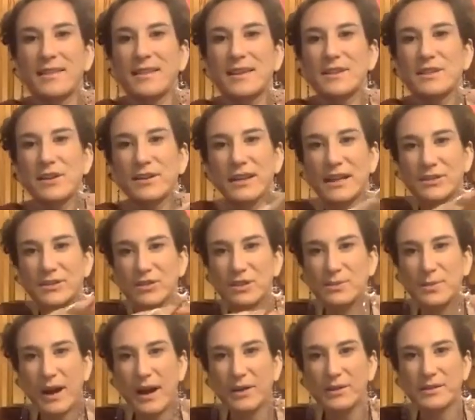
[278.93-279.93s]
These are lentil
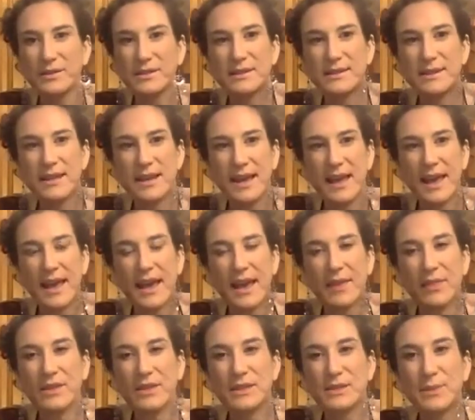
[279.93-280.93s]
sprouts.
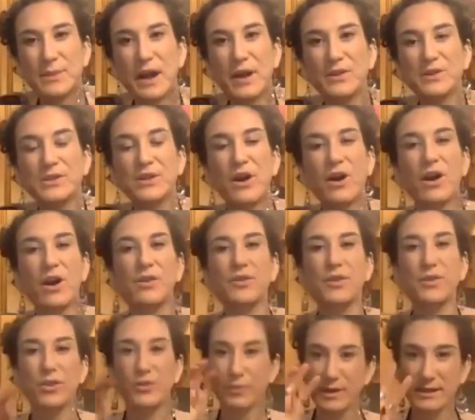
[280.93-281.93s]
And the sprouts are
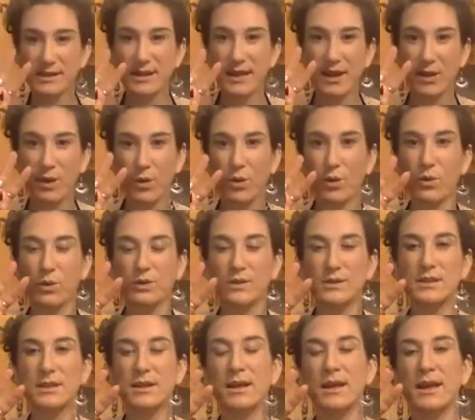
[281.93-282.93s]
the three day
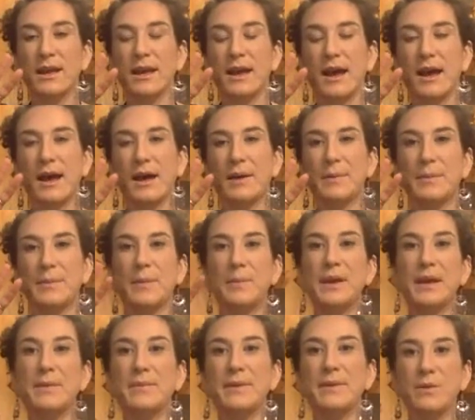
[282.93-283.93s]
old um,
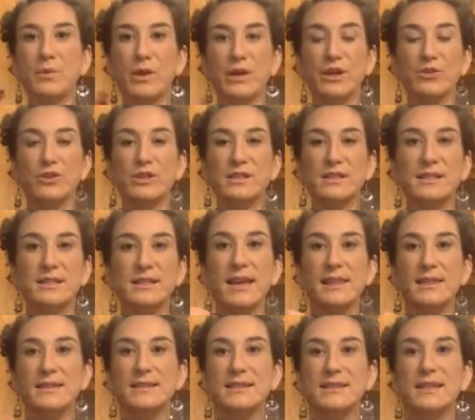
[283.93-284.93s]
baby, where you just
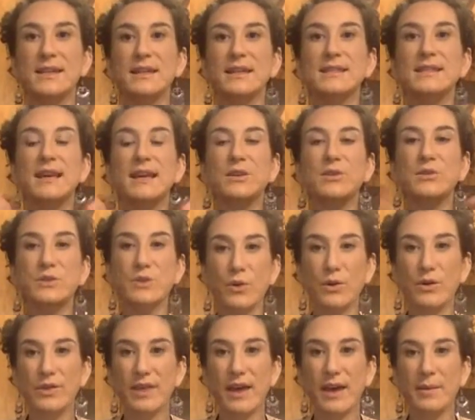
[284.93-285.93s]
take the seeds and you
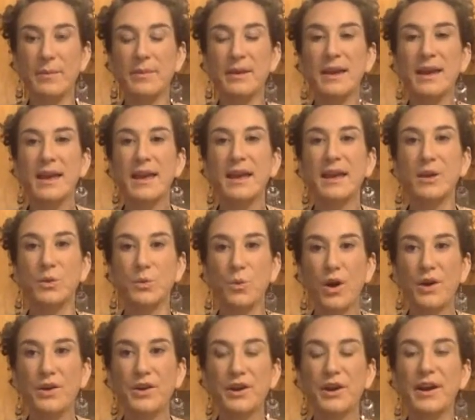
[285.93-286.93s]
soak them in
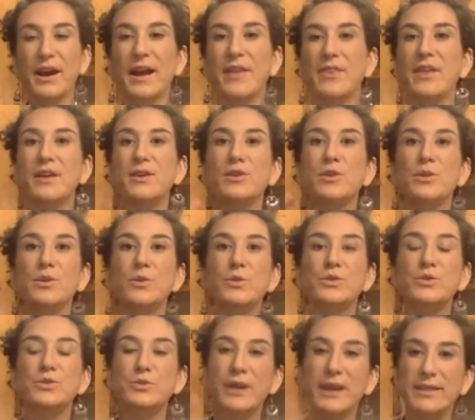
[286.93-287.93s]
water, and then
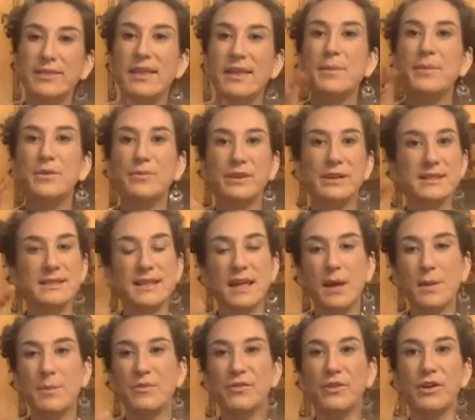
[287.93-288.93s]
you drain them and rinse
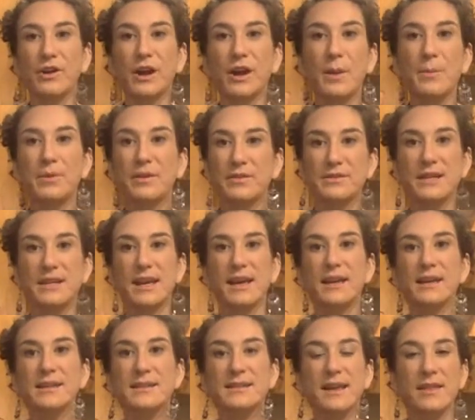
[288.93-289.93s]
them for a couple of days.